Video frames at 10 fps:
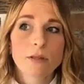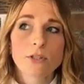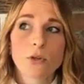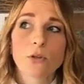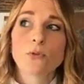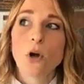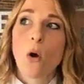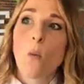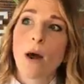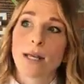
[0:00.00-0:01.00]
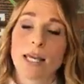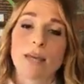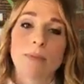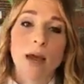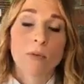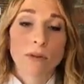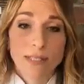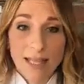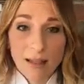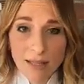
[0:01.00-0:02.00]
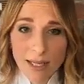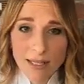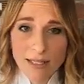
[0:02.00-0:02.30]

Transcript: so you don't want to keep that real delicate